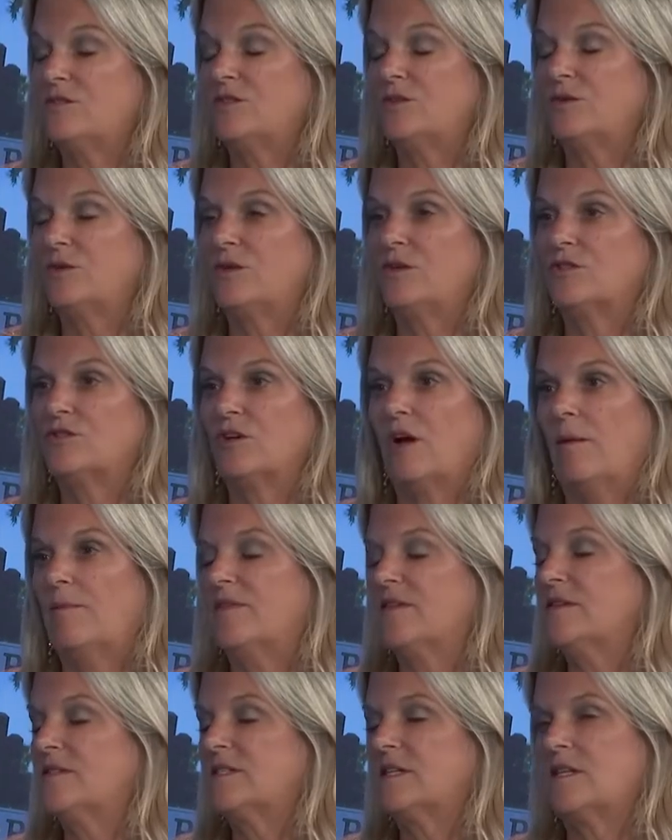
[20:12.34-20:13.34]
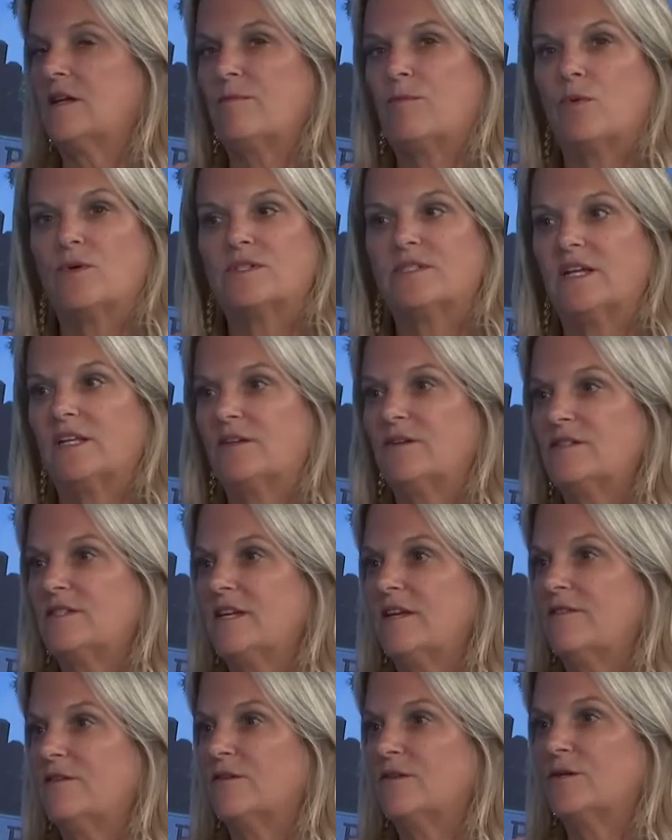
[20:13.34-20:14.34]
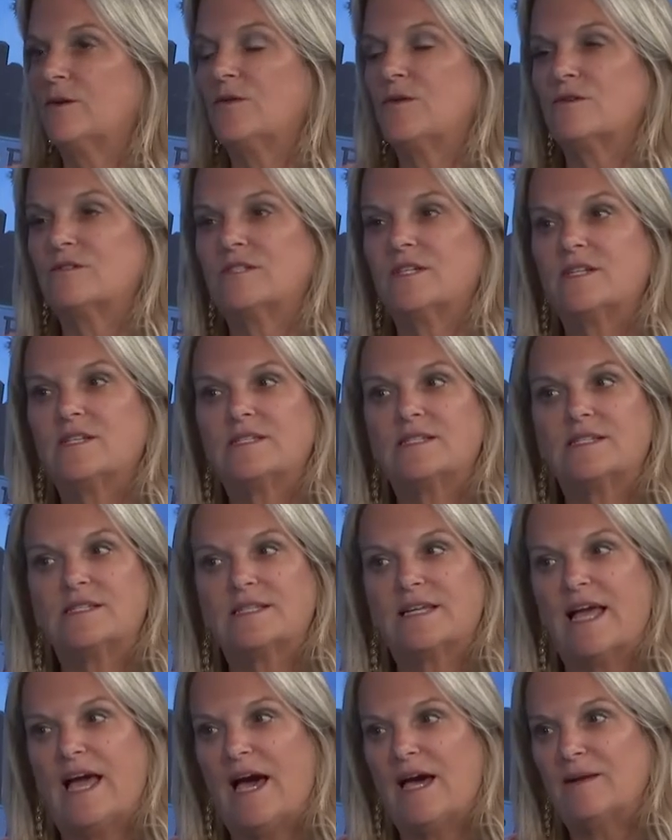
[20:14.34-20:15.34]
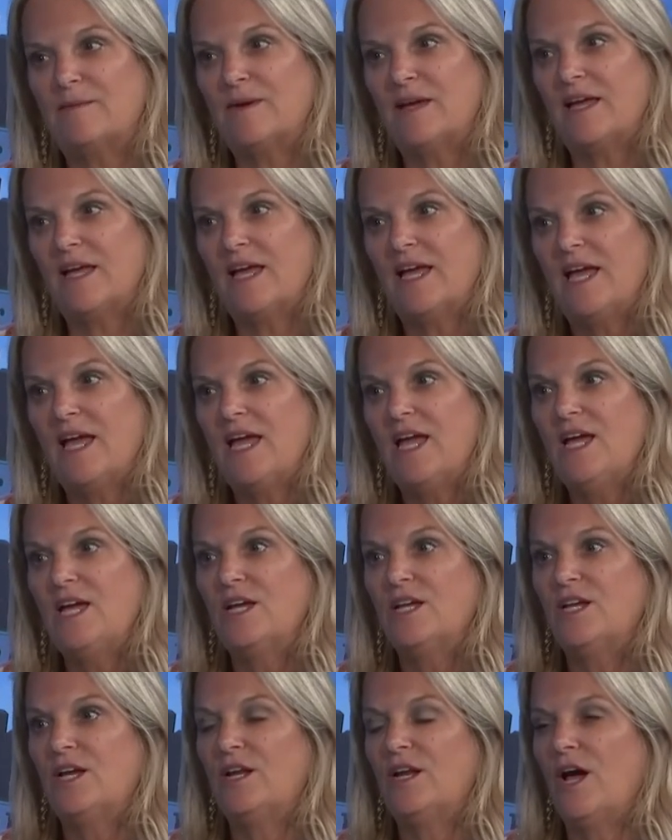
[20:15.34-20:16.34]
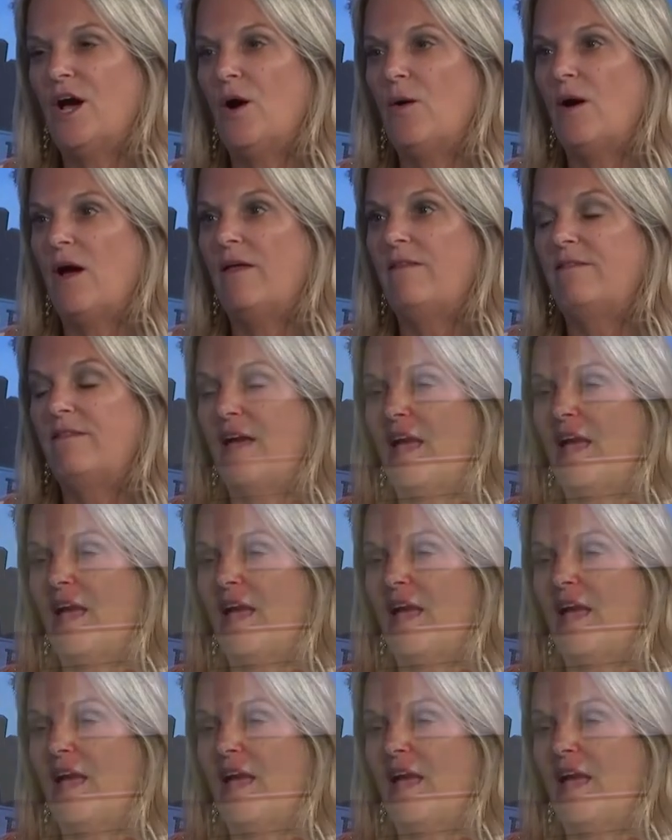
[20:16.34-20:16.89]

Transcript: are doing a good job. The city of Port St. Yeah. Lucie, they're doing their Citizens Academy. Yep. You know, and